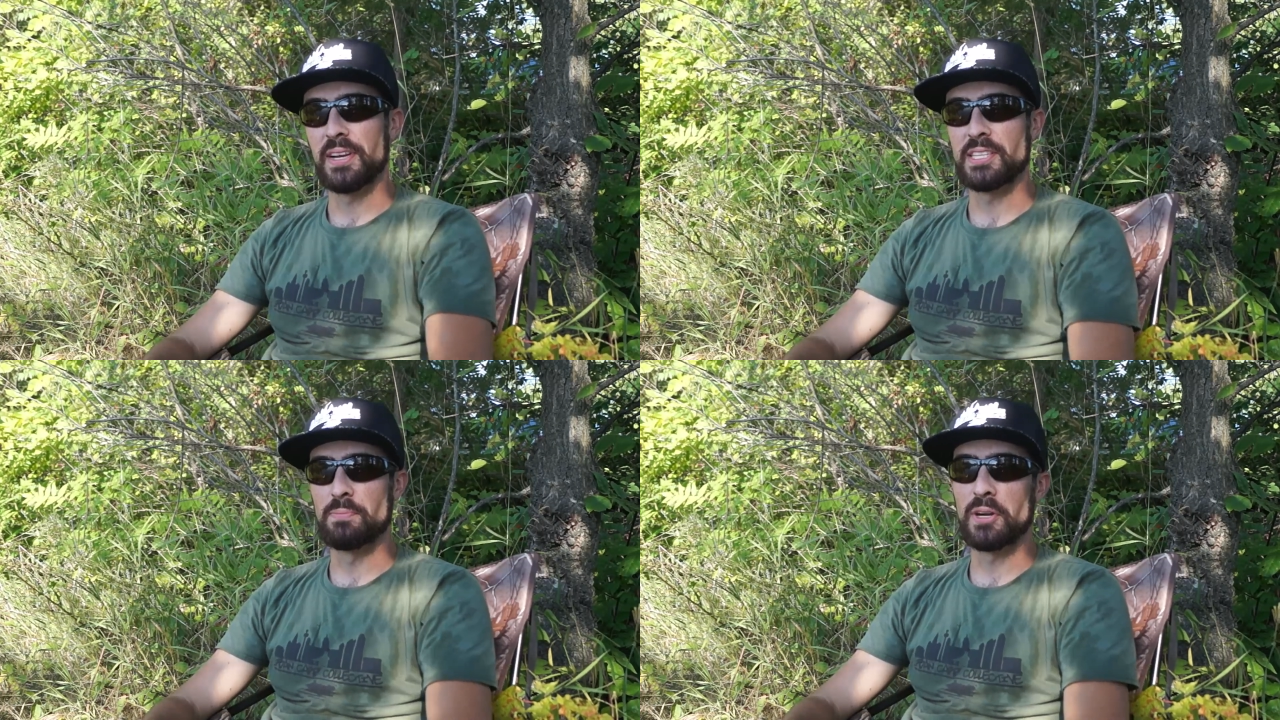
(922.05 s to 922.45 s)

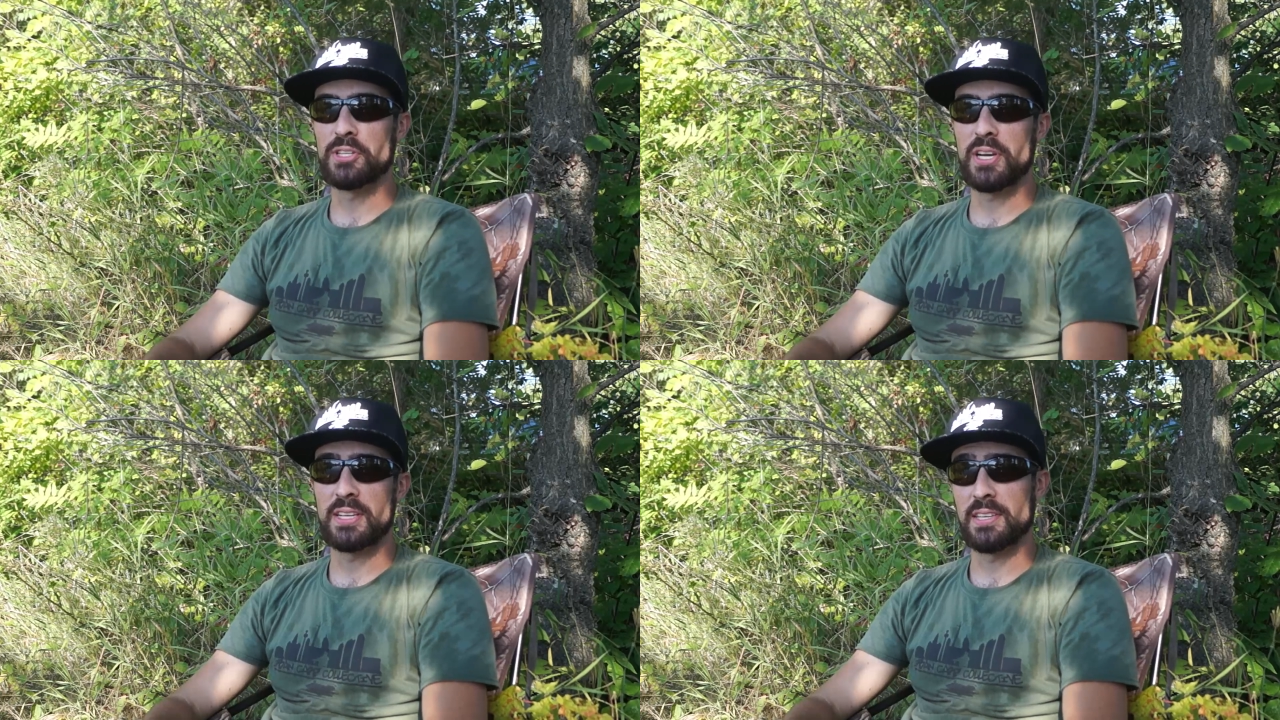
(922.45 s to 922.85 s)
as
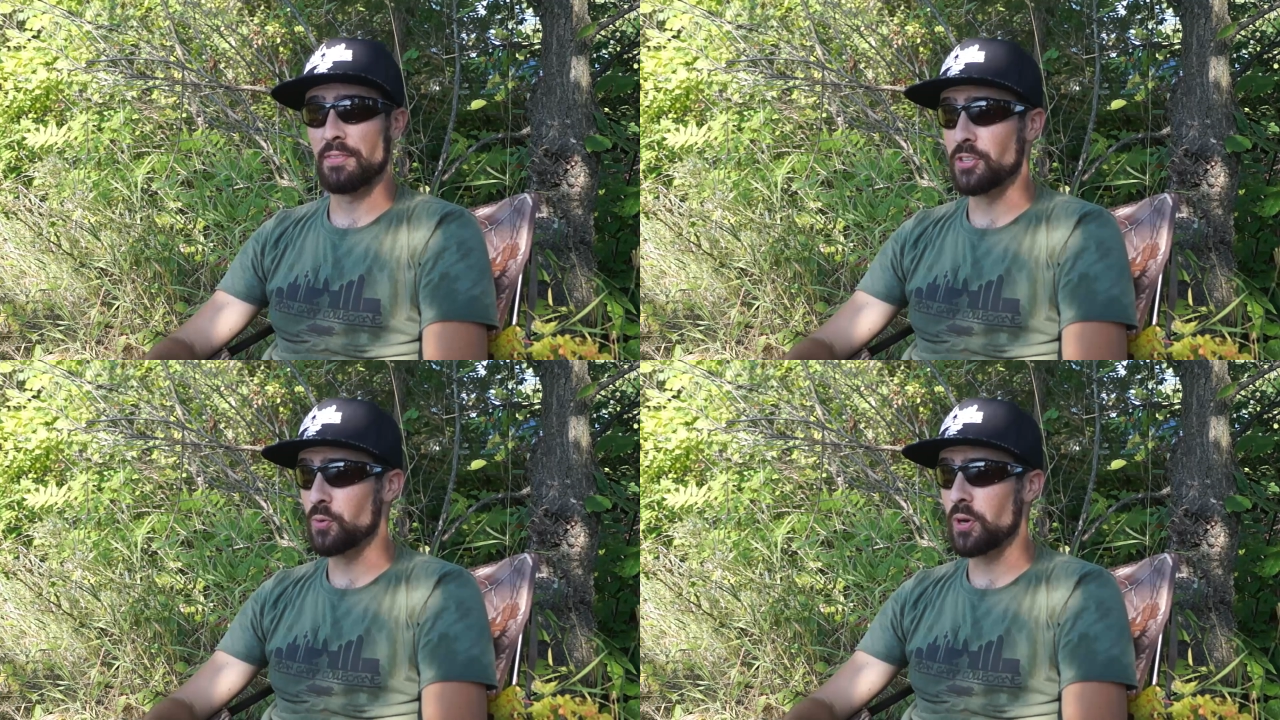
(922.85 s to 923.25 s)
much as
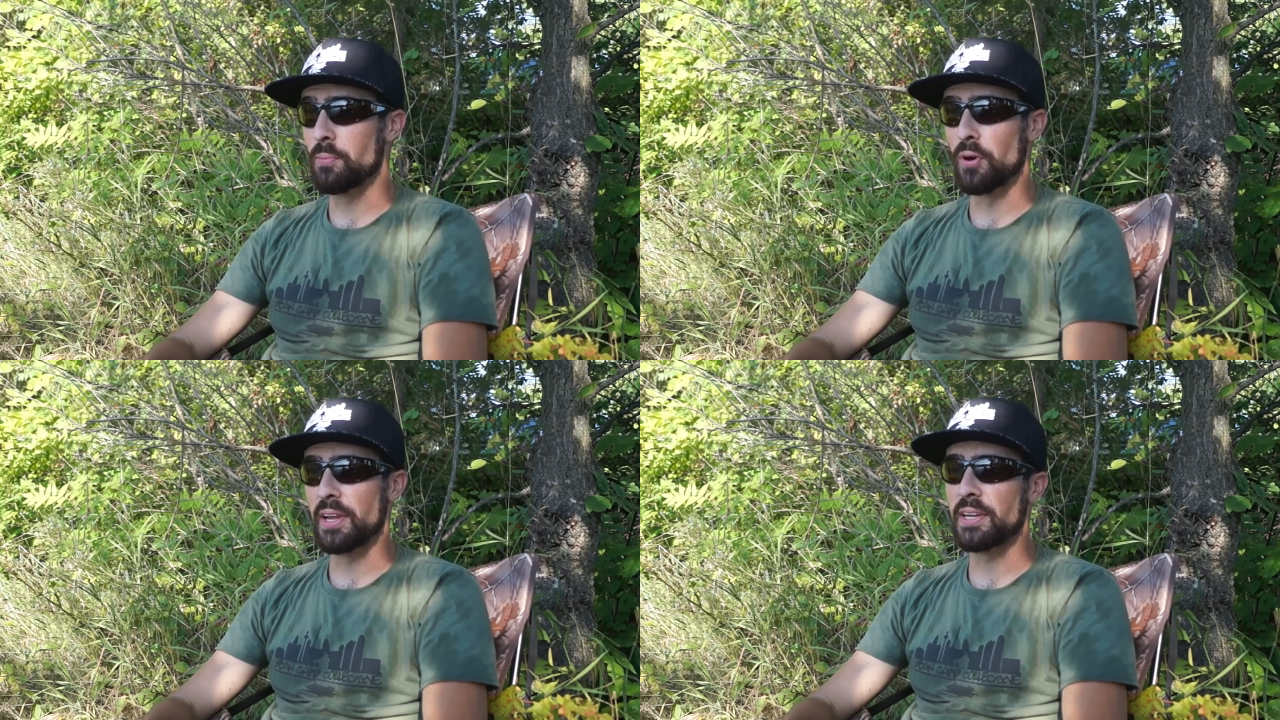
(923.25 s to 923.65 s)
I've enjoyed
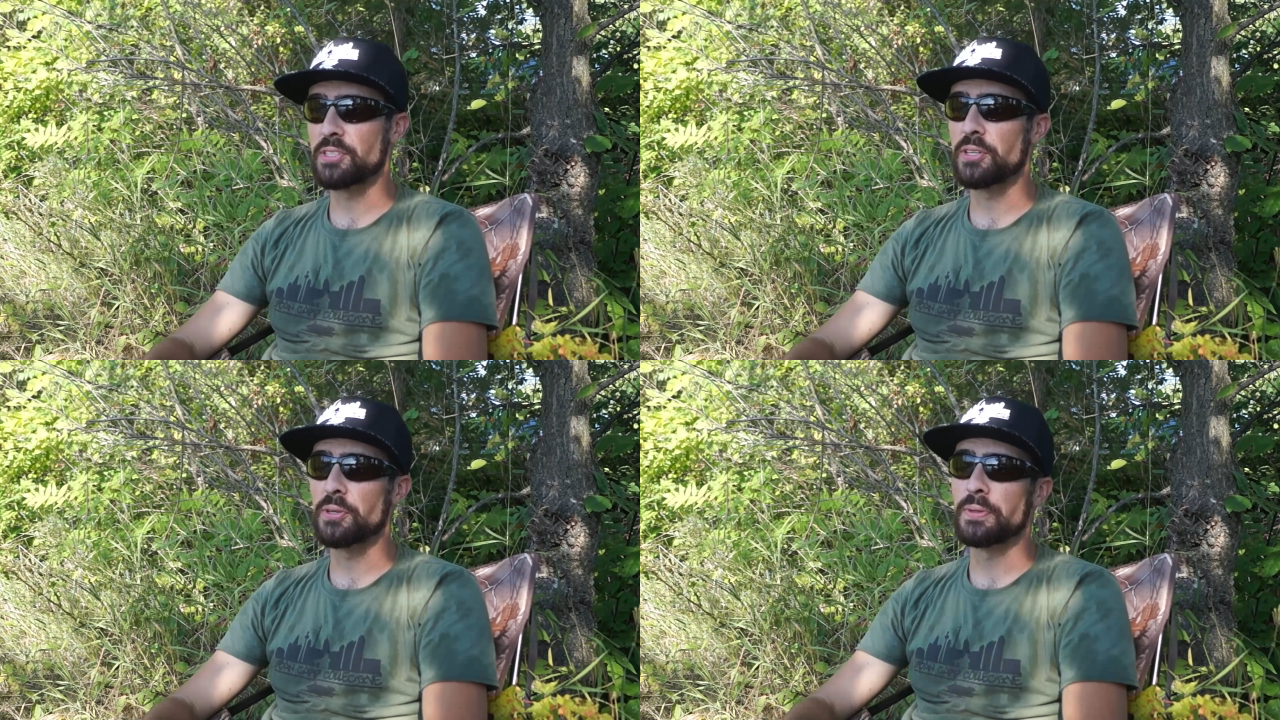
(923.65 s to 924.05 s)
bringing it
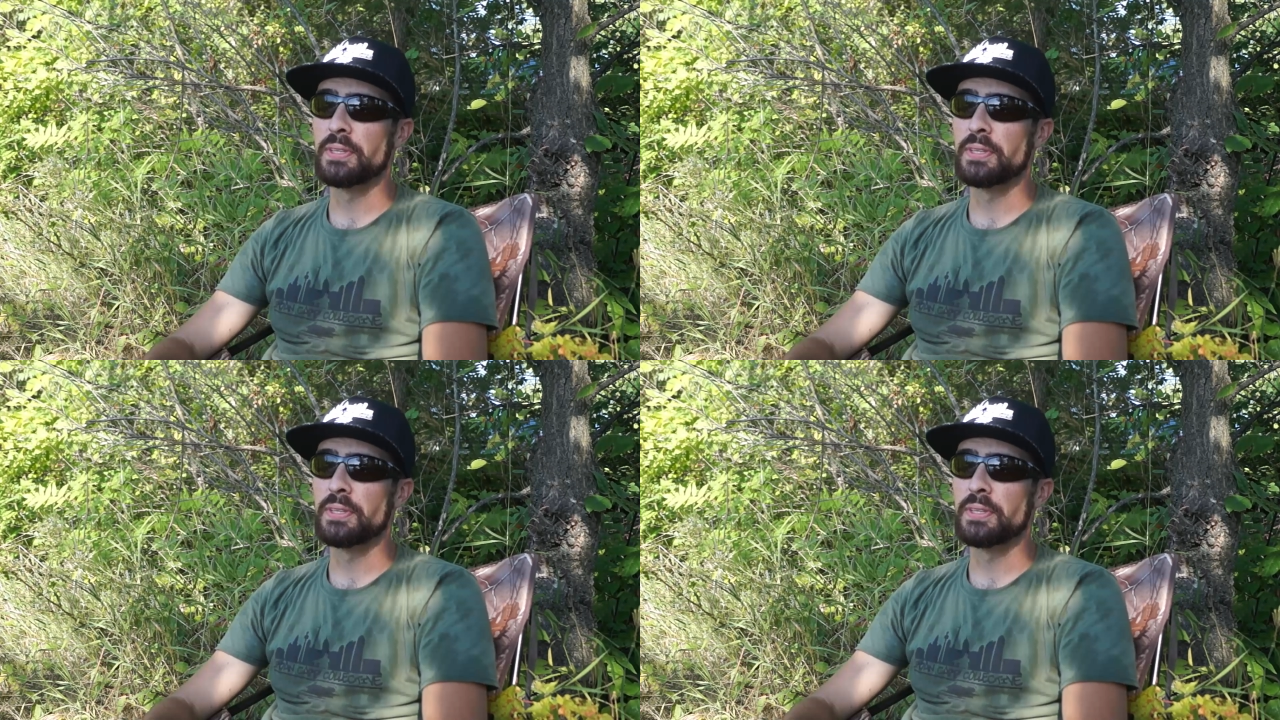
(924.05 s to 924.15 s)
to you.